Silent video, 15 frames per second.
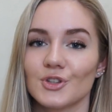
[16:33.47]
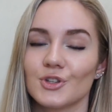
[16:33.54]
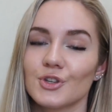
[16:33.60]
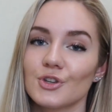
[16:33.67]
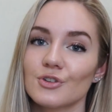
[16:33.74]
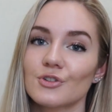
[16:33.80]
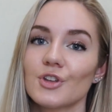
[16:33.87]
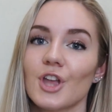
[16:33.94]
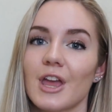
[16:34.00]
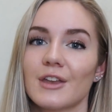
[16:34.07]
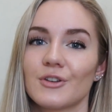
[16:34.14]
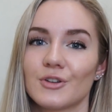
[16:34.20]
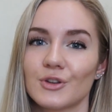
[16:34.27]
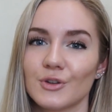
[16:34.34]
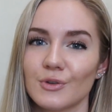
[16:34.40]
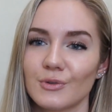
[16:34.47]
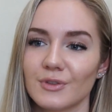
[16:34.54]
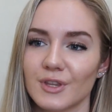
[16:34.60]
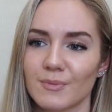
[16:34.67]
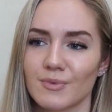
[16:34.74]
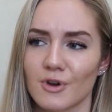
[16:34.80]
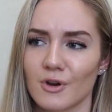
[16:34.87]
you can do
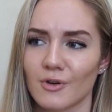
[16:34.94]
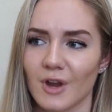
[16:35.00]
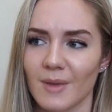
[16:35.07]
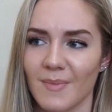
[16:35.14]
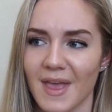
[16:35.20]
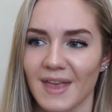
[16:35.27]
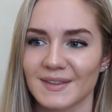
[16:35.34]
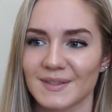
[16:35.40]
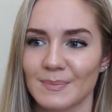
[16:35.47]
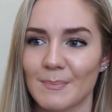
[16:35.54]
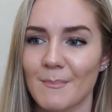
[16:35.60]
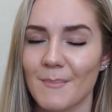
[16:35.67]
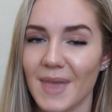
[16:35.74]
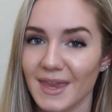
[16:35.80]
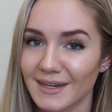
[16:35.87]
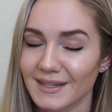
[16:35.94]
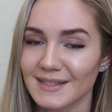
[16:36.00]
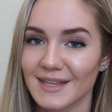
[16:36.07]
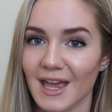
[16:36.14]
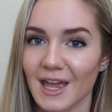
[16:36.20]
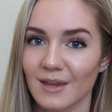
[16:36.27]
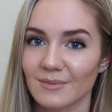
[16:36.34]
the program as many
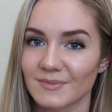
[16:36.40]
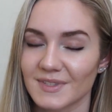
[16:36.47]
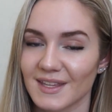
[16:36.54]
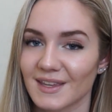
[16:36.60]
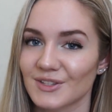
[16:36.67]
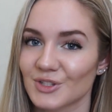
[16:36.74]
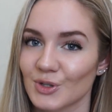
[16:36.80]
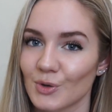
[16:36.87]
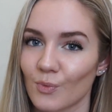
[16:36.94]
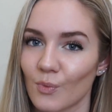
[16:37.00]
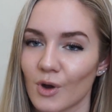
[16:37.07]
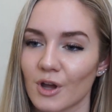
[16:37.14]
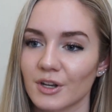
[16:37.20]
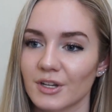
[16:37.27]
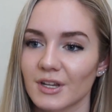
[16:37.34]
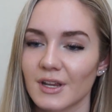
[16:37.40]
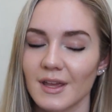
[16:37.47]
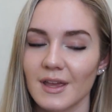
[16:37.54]
times as you want.